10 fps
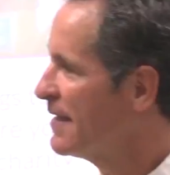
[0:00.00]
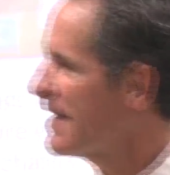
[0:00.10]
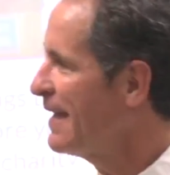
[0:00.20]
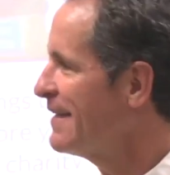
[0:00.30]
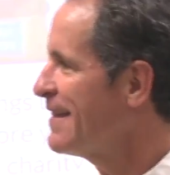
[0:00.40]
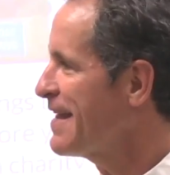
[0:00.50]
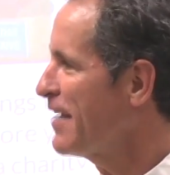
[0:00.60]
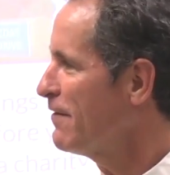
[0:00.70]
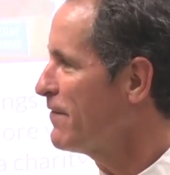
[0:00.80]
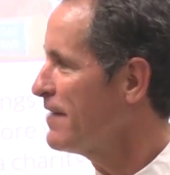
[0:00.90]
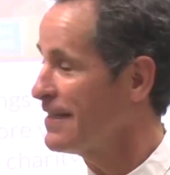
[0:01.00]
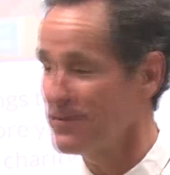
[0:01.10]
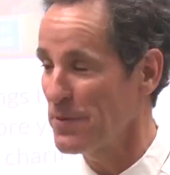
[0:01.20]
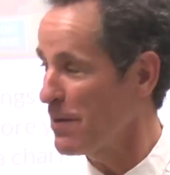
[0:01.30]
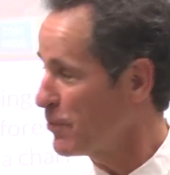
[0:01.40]
Caitlin, thank you for this,
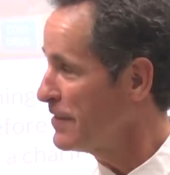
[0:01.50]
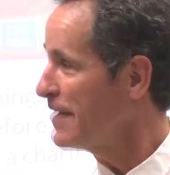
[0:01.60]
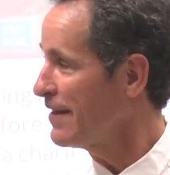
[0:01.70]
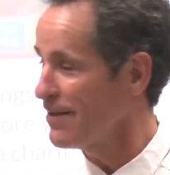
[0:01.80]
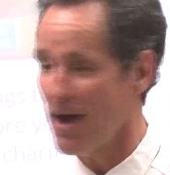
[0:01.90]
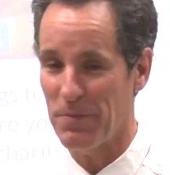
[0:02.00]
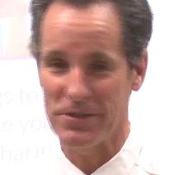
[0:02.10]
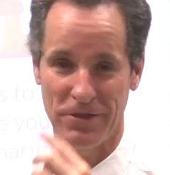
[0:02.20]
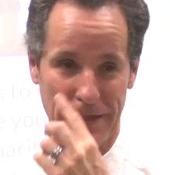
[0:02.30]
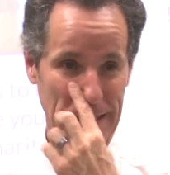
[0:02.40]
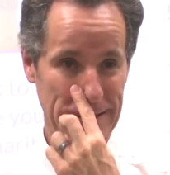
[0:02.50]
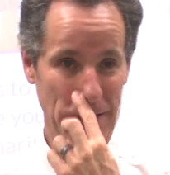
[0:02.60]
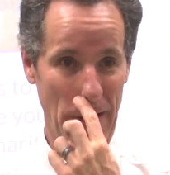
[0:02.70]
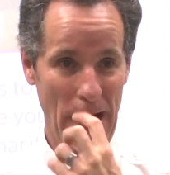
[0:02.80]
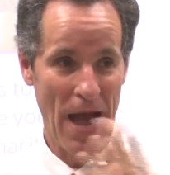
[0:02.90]
and we appreciate the opportunity. And
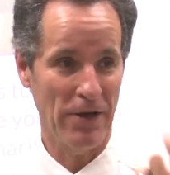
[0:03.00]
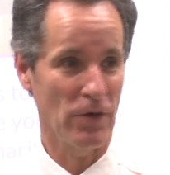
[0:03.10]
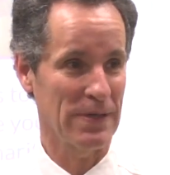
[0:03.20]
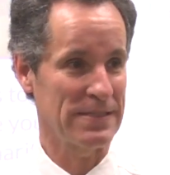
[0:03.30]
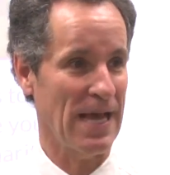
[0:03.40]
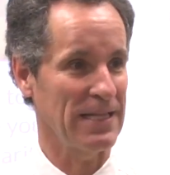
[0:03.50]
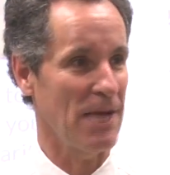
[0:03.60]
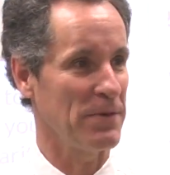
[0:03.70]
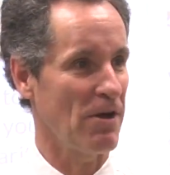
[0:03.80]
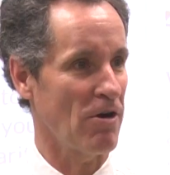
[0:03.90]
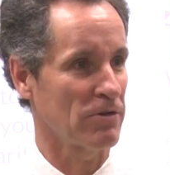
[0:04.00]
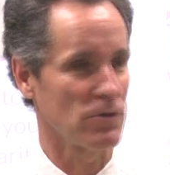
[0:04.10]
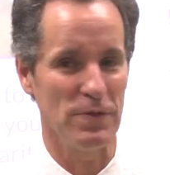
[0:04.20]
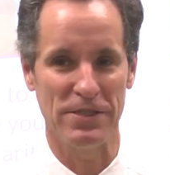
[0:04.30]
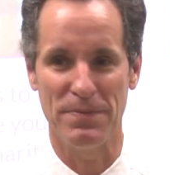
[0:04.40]
so I don't know exactly how many
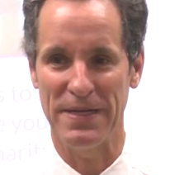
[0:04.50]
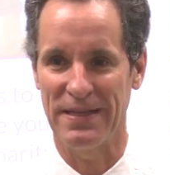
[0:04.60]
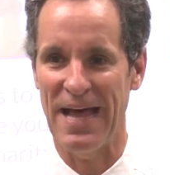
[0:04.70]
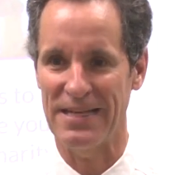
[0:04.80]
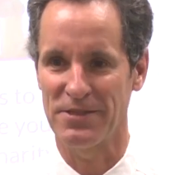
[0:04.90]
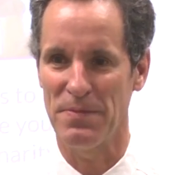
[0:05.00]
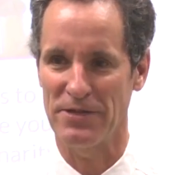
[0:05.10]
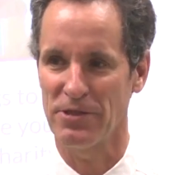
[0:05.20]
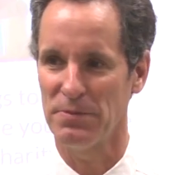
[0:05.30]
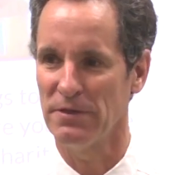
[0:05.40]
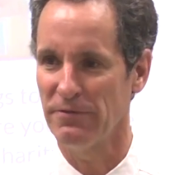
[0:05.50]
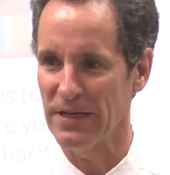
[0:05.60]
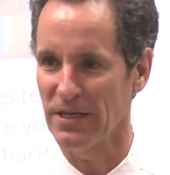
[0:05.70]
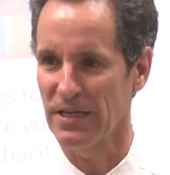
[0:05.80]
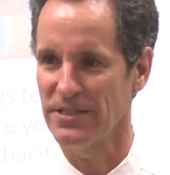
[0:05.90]
articles we submitted last semester, but if we
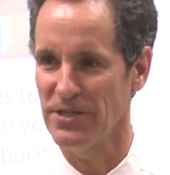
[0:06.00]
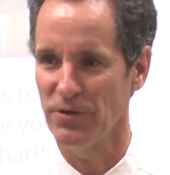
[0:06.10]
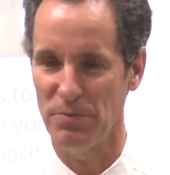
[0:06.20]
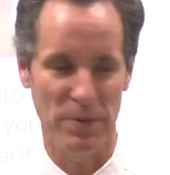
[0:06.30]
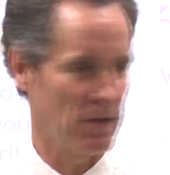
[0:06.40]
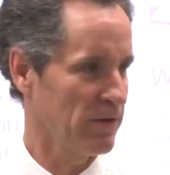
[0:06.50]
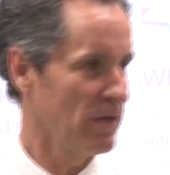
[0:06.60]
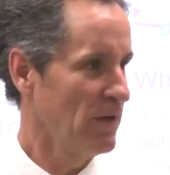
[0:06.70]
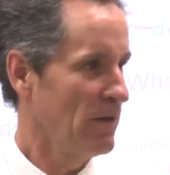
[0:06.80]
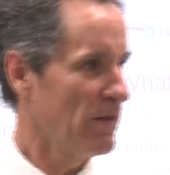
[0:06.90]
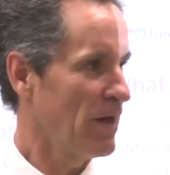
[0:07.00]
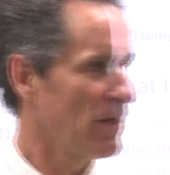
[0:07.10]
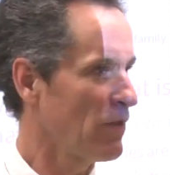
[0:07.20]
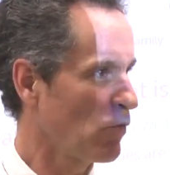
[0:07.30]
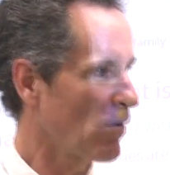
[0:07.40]
can continue to build
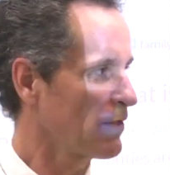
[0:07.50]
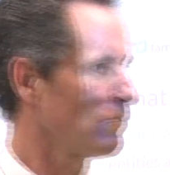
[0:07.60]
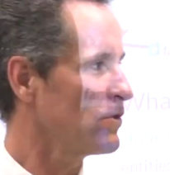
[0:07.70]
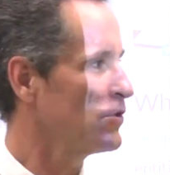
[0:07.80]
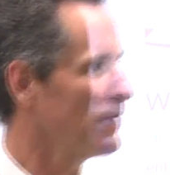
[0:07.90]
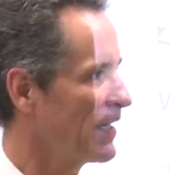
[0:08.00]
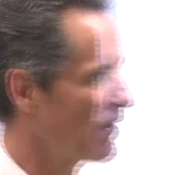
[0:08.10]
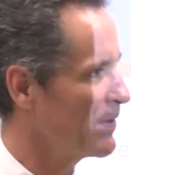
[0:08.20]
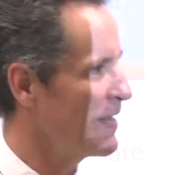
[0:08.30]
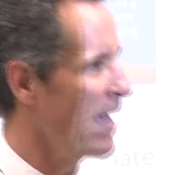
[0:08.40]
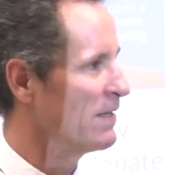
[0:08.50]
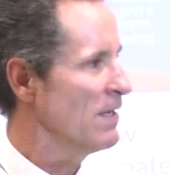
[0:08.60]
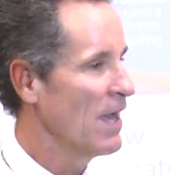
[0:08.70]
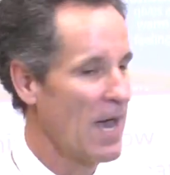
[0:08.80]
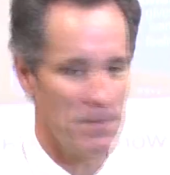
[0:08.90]
the work that we're doing here and
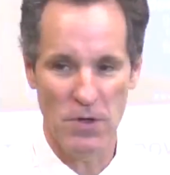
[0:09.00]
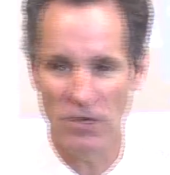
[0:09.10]
now.